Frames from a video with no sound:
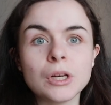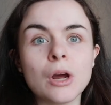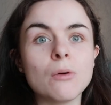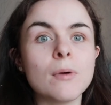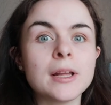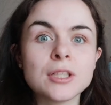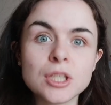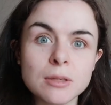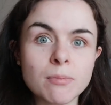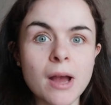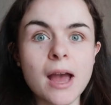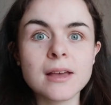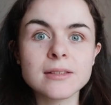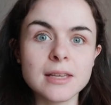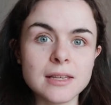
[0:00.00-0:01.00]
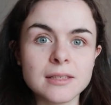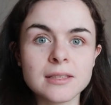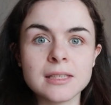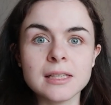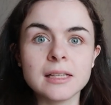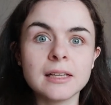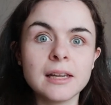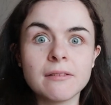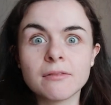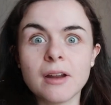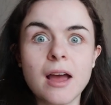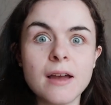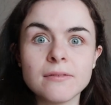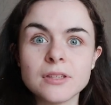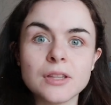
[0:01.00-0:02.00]
know, when she passes, to live
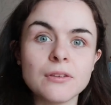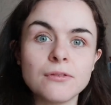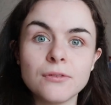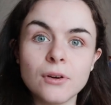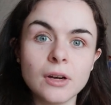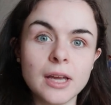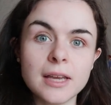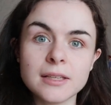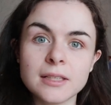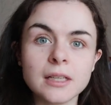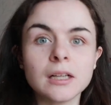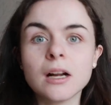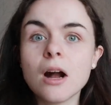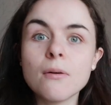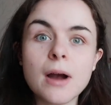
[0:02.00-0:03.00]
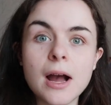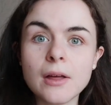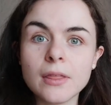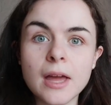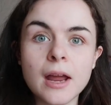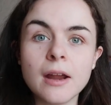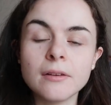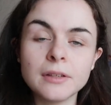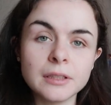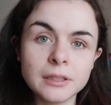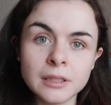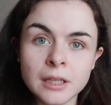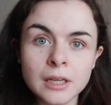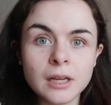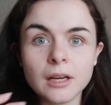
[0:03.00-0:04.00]
life to the fullest and go out there and
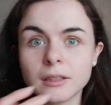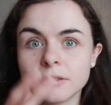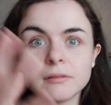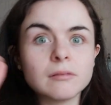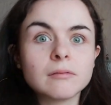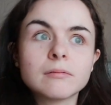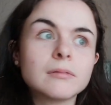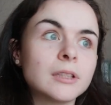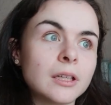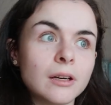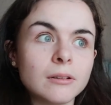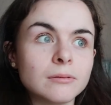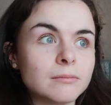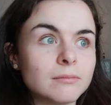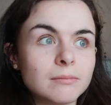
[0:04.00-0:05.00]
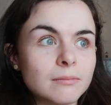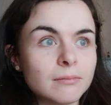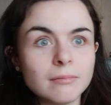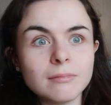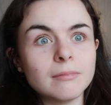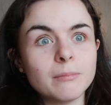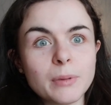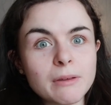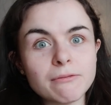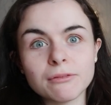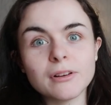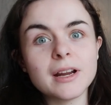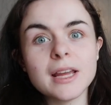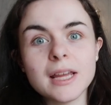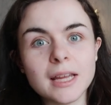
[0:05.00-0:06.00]
you know, be
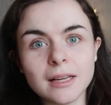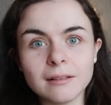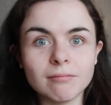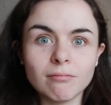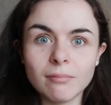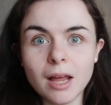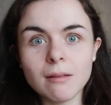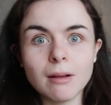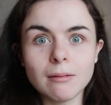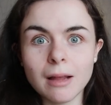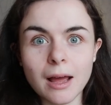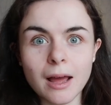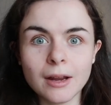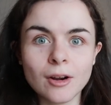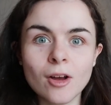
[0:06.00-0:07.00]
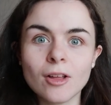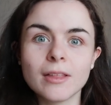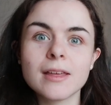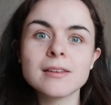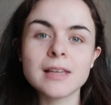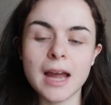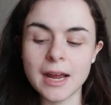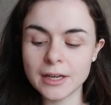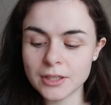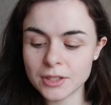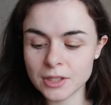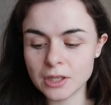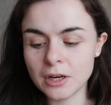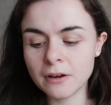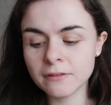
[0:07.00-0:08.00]
free and blah blah blah and all this kind of
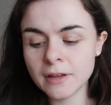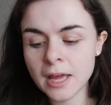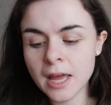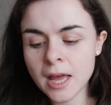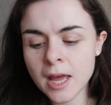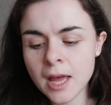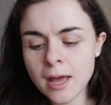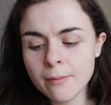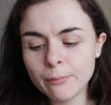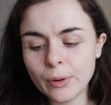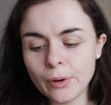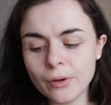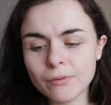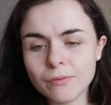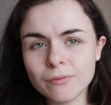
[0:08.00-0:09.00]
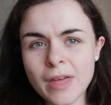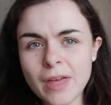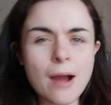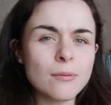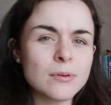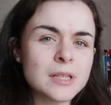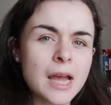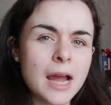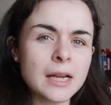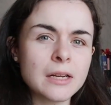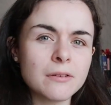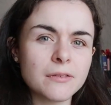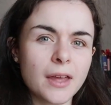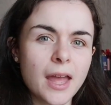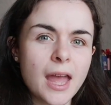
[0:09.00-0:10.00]
stuff. But that was kind
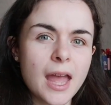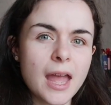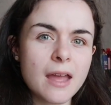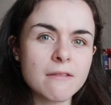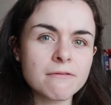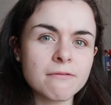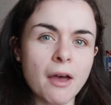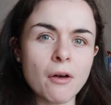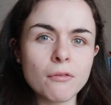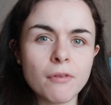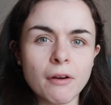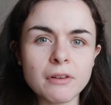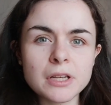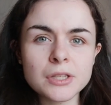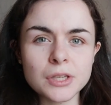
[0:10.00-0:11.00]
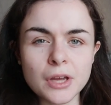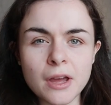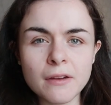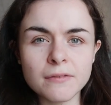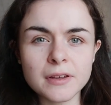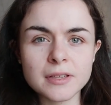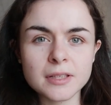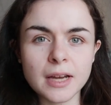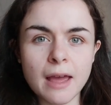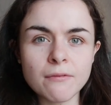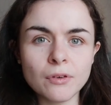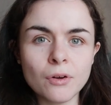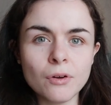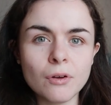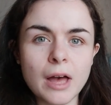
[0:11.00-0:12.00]
of it. It felt very surface
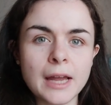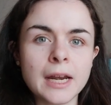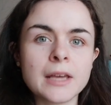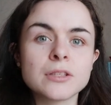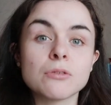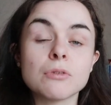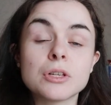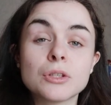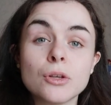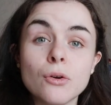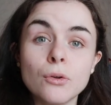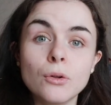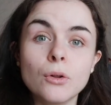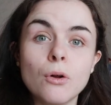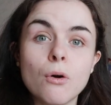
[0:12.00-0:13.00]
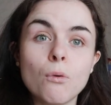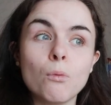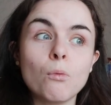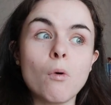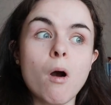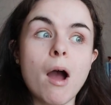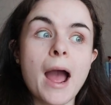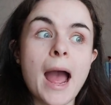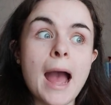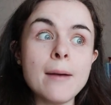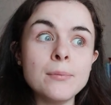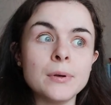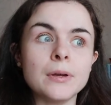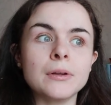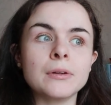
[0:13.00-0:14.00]
level. And as a result, what
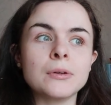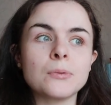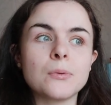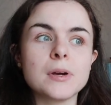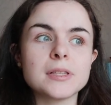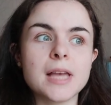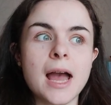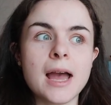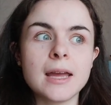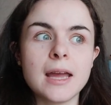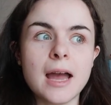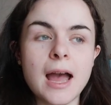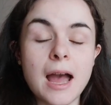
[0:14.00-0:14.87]
happened was I